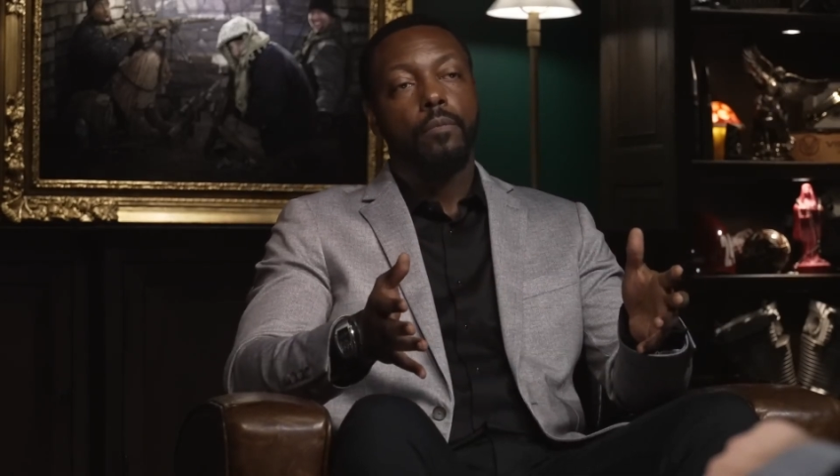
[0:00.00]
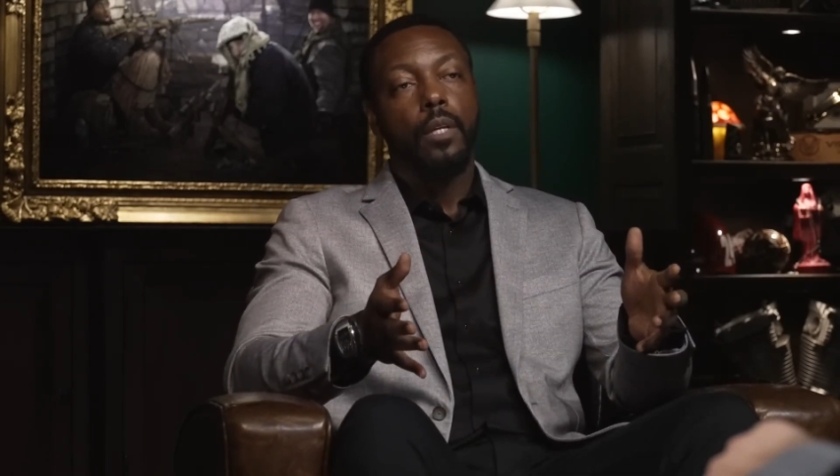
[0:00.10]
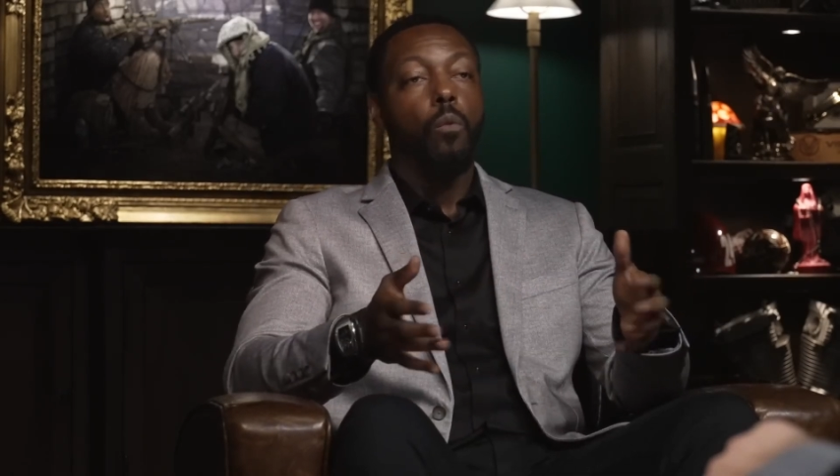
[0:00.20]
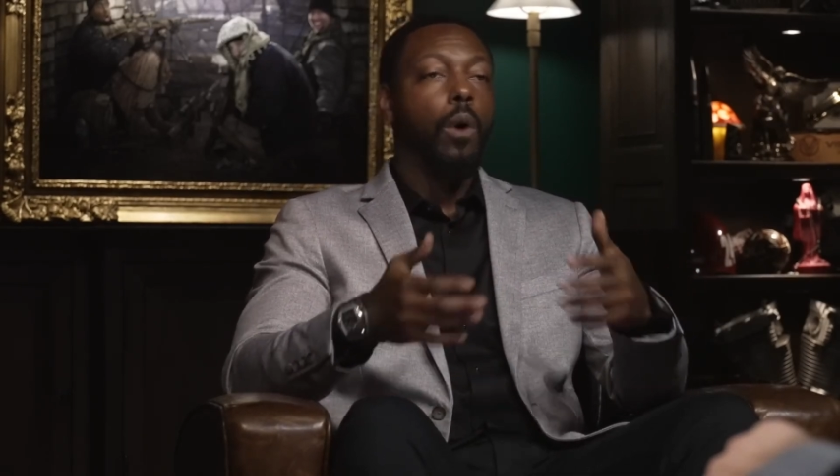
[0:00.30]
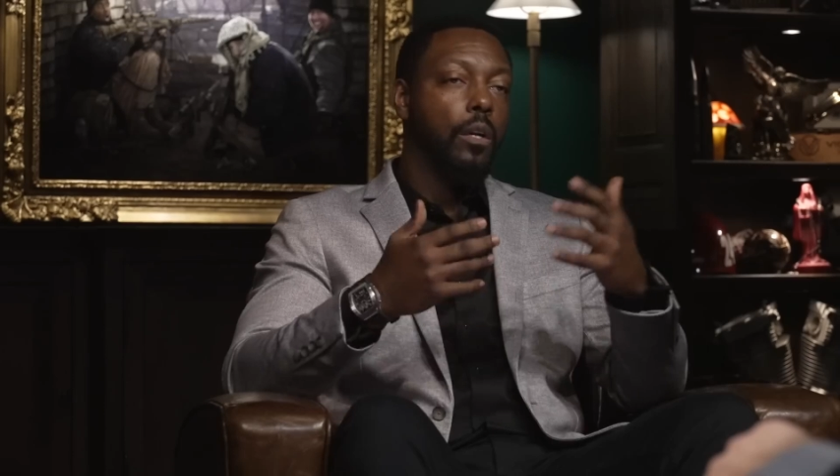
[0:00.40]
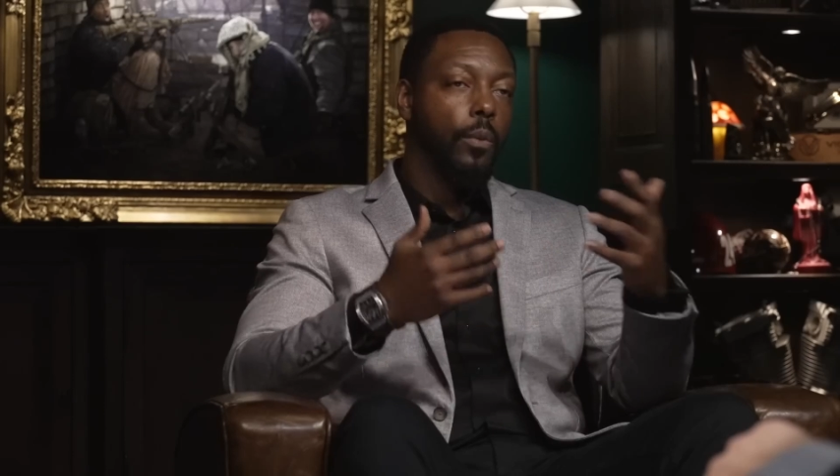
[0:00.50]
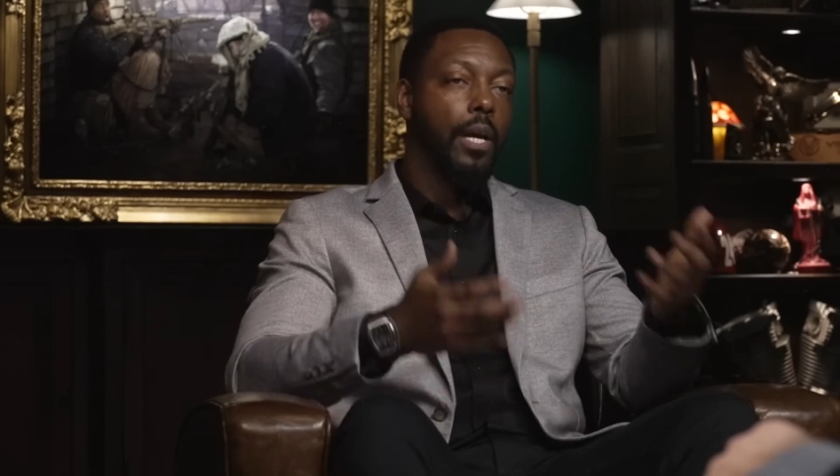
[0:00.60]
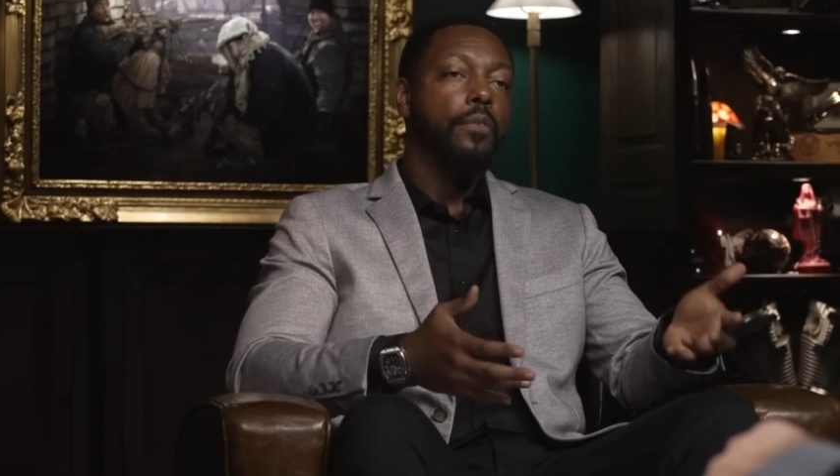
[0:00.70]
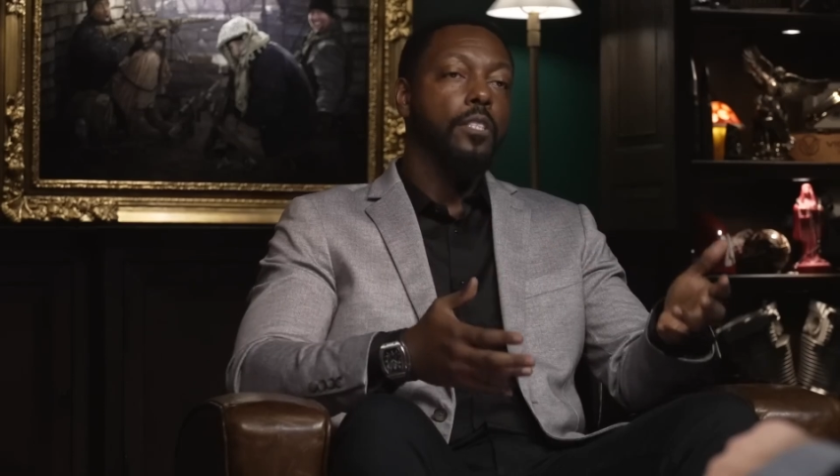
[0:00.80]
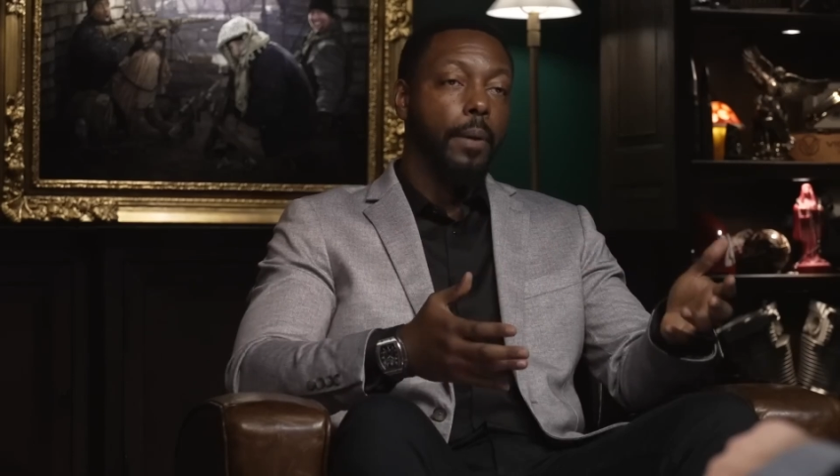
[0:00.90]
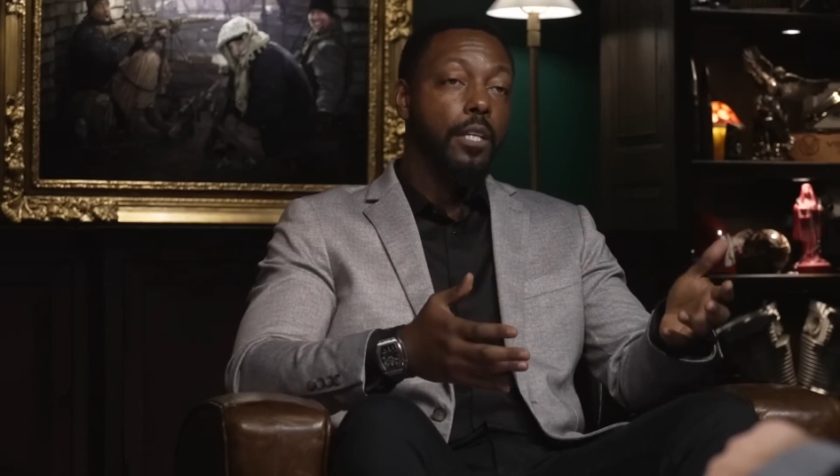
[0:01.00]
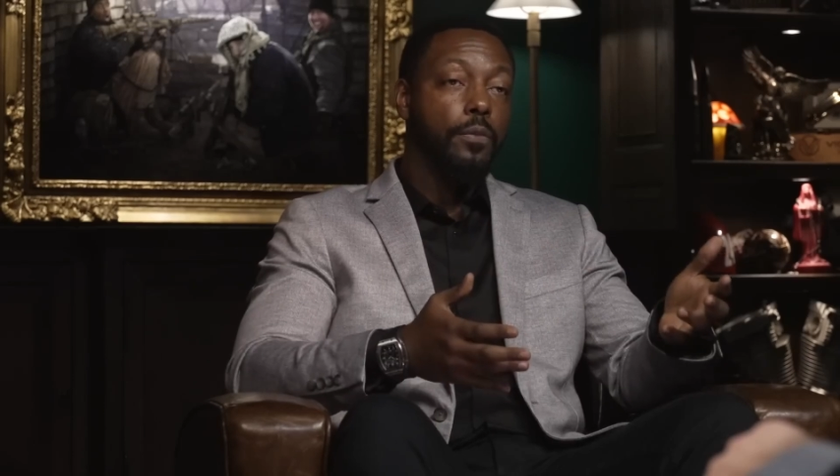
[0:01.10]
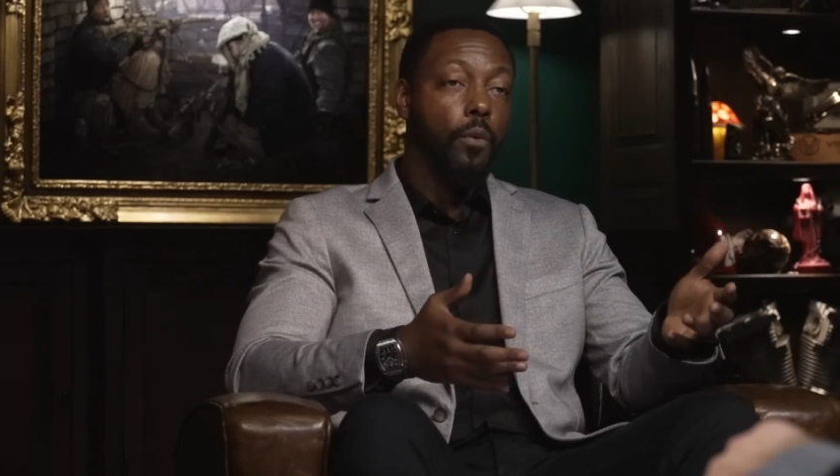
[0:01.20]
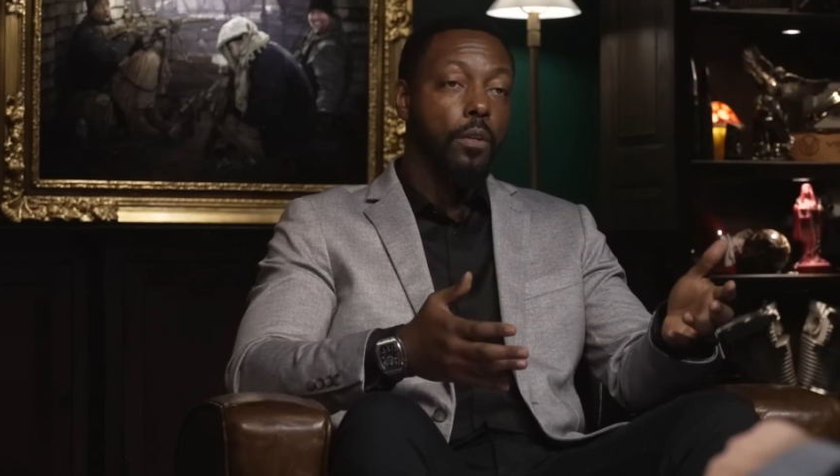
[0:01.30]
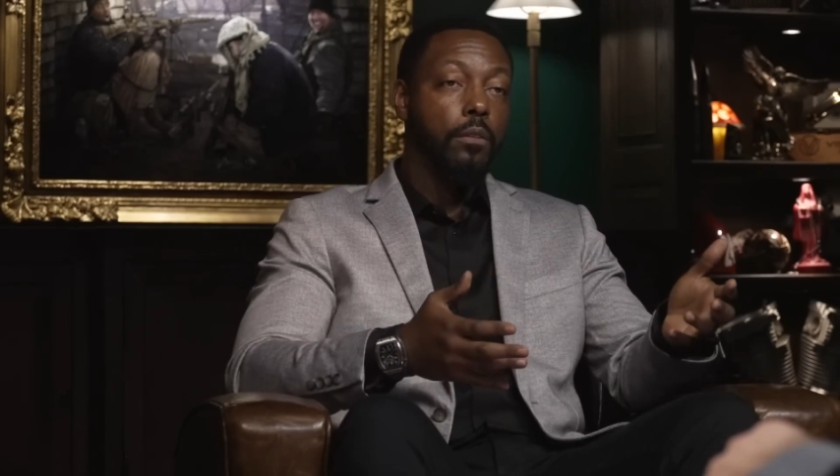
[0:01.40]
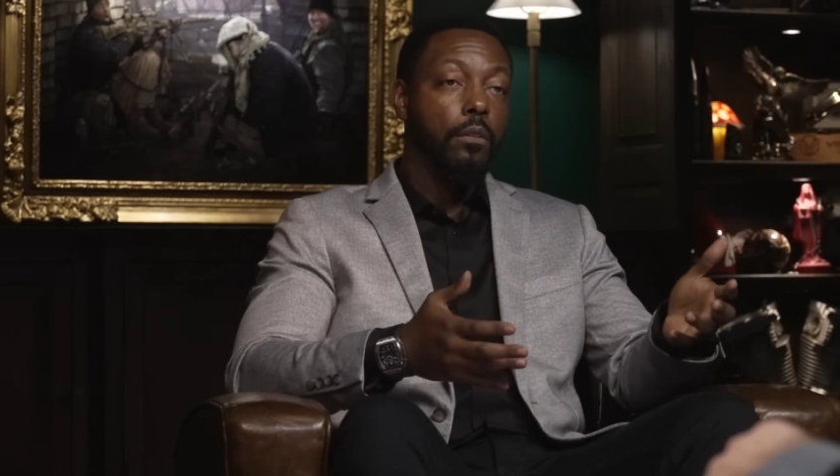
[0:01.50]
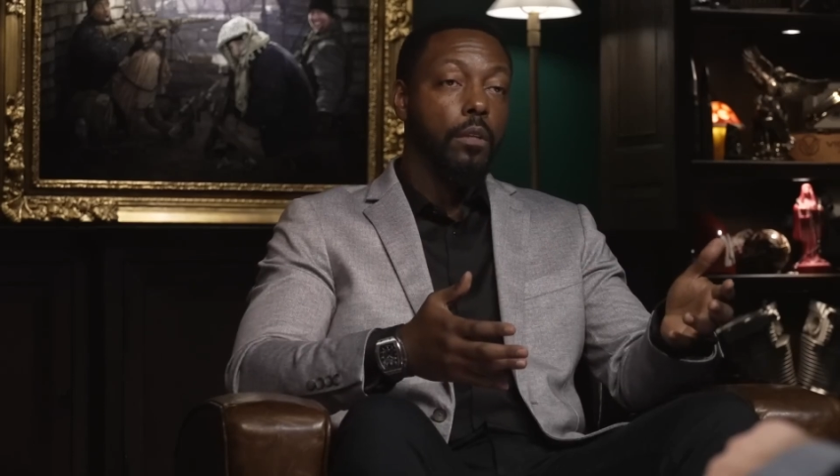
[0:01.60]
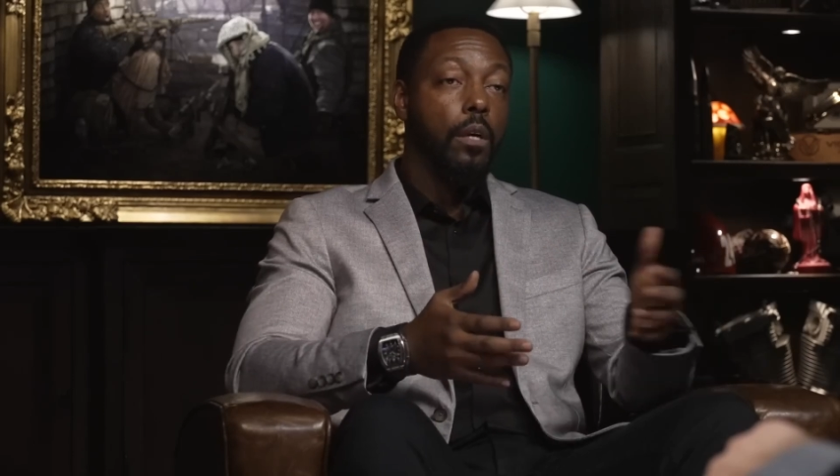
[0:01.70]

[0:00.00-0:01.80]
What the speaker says: And why do we have the Space Force?